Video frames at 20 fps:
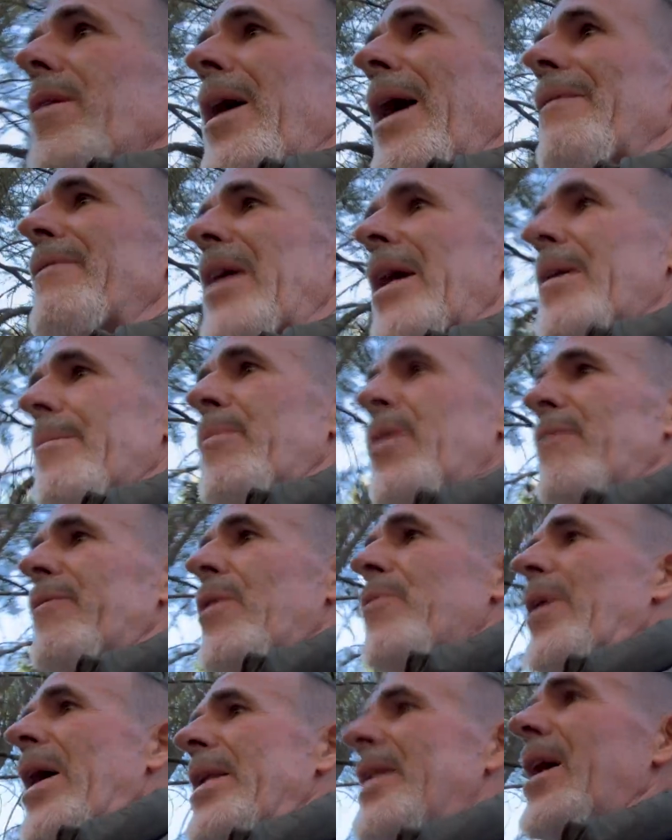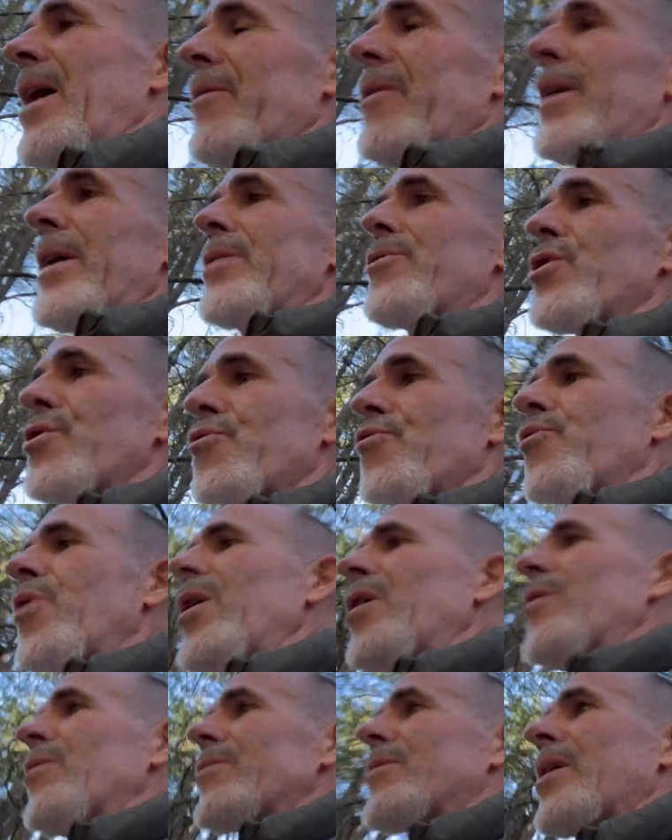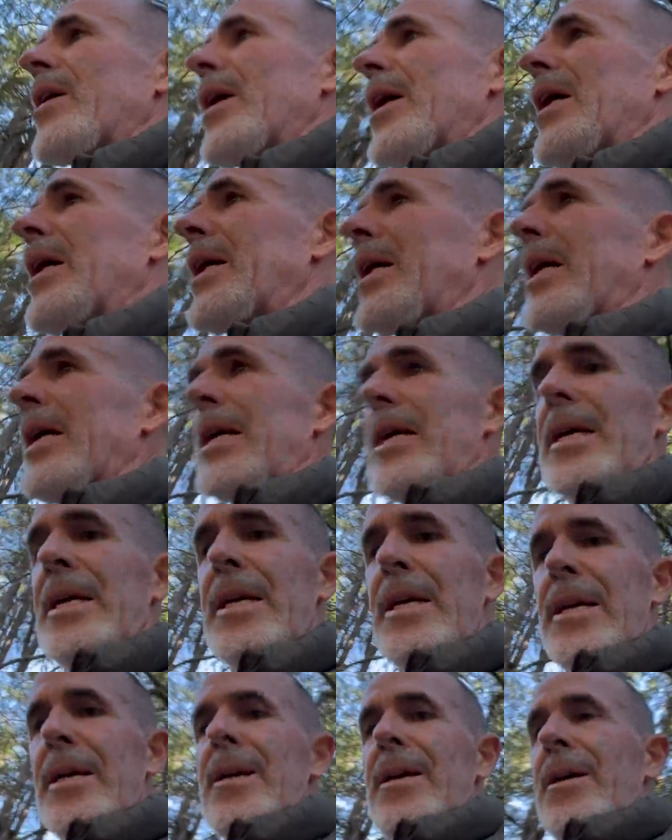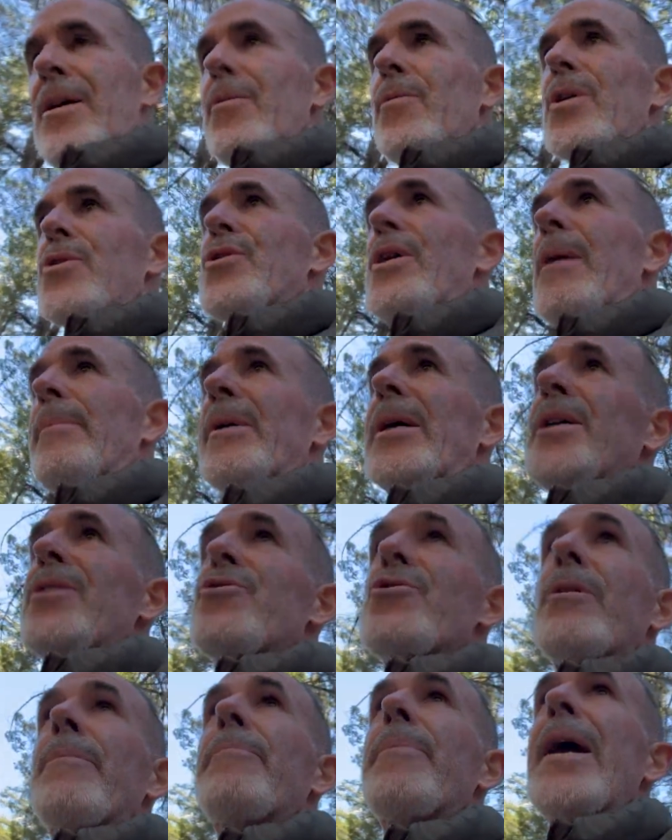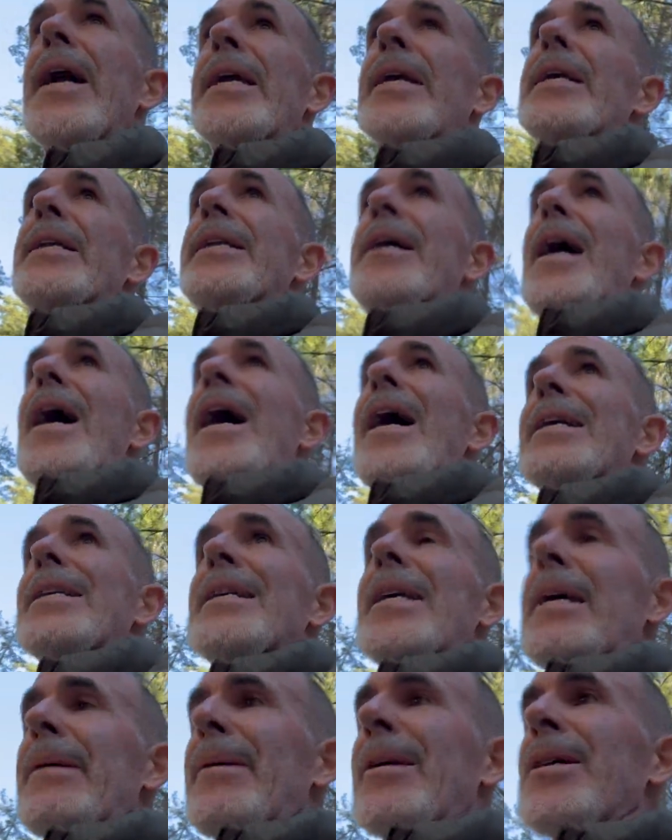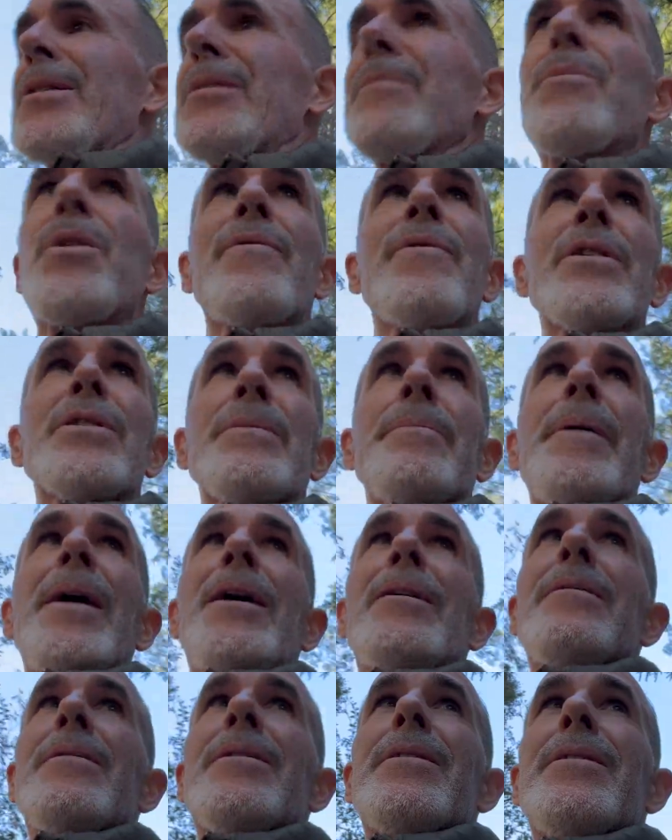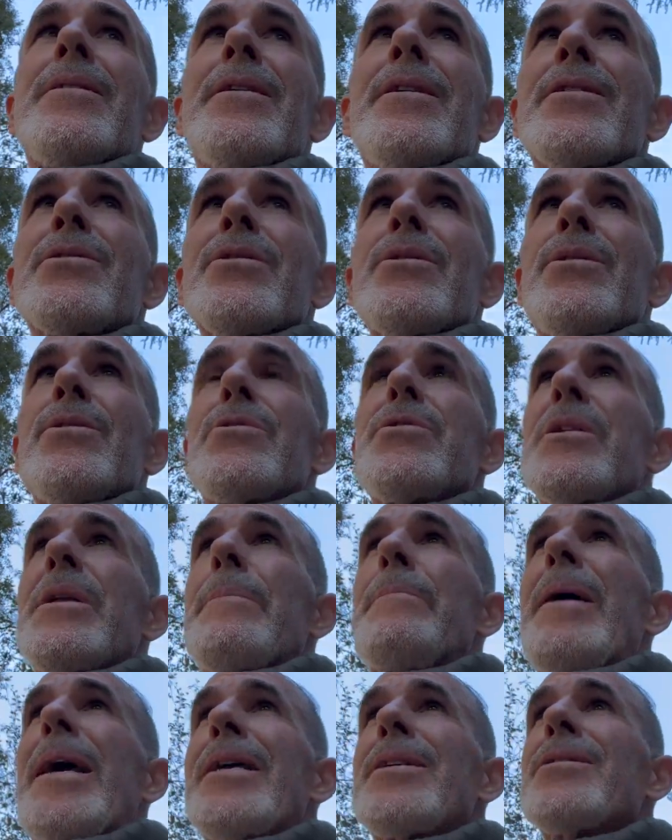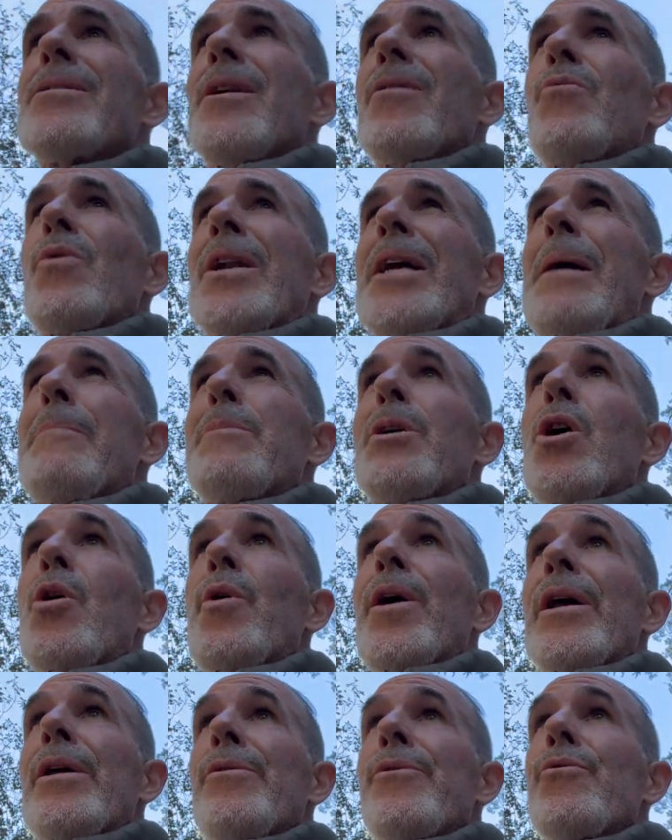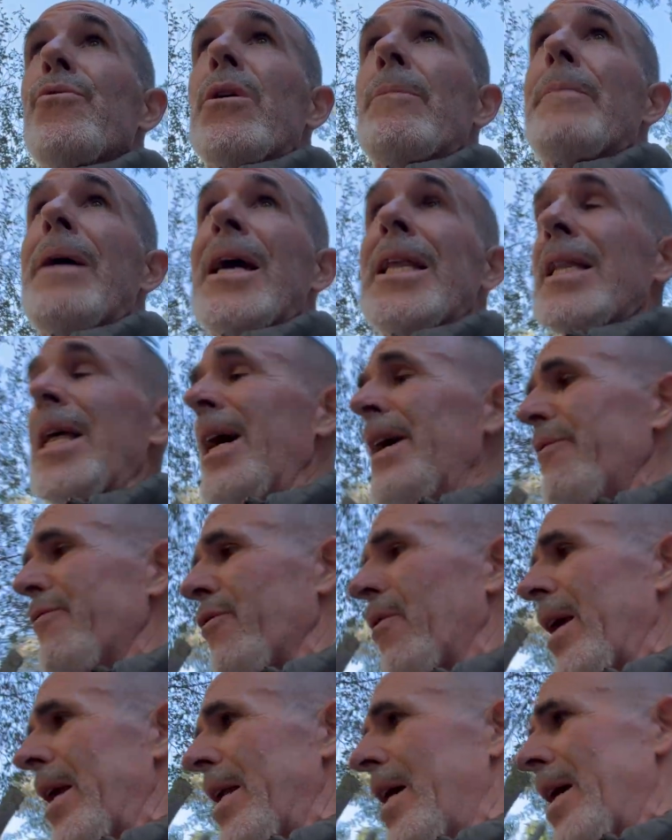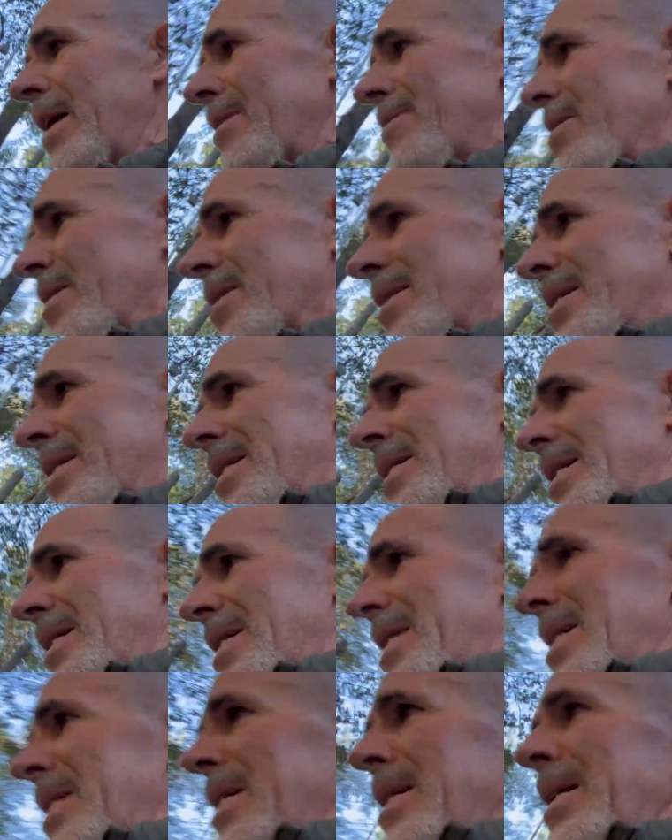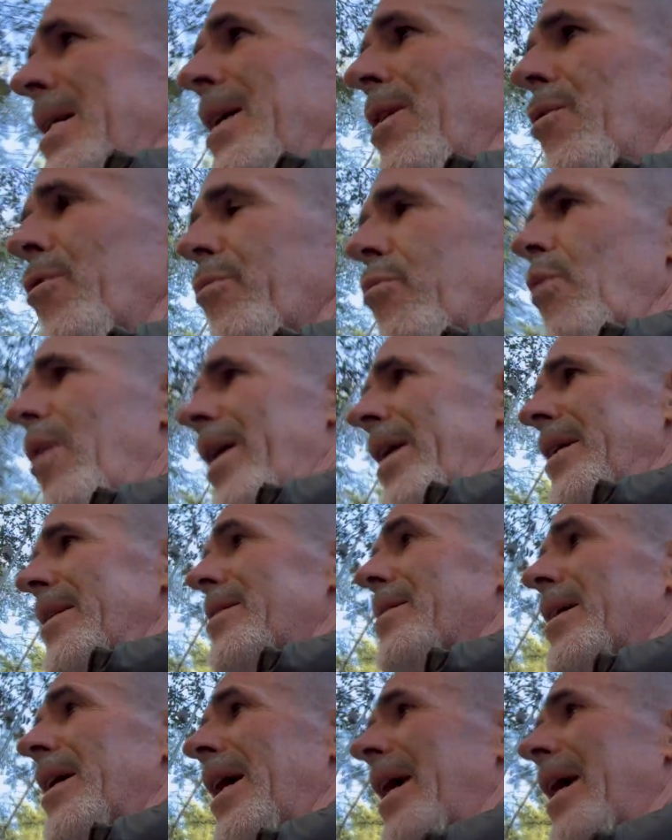I've got a movie right now that I just wrote, which I'm going to jump back into acting, because the movie's about, it's loosely based on what I'm going through in my life right now, health-wise.